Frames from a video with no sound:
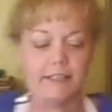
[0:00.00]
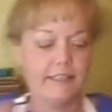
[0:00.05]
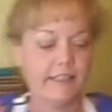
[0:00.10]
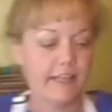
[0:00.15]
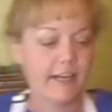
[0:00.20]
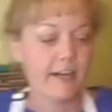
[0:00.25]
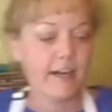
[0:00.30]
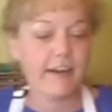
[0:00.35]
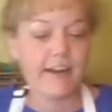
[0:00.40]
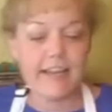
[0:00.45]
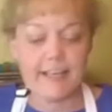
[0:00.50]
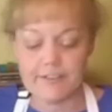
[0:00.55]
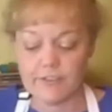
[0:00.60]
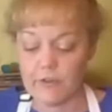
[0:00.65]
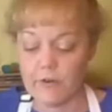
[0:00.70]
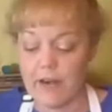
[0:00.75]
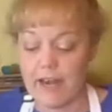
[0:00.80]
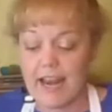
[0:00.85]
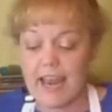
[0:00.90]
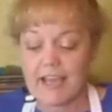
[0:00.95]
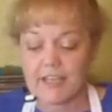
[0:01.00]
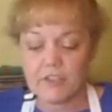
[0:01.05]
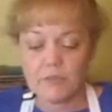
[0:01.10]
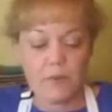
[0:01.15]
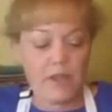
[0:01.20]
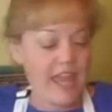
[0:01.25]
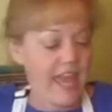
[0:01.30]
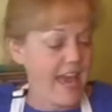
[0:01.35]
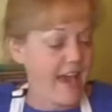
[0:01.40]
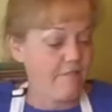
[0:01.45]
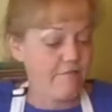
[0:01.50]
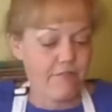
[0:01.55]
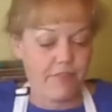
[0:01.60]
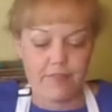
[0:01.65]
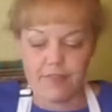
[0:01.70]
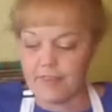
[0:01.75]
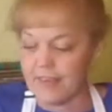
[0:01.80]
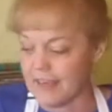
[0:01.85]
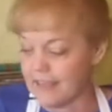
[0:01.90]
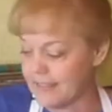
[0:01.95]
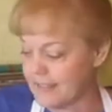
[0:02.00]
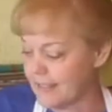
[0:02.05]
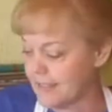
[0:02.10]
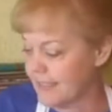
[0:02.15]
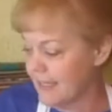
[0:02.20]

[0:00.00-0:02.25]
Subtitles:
Alright, so next we have this.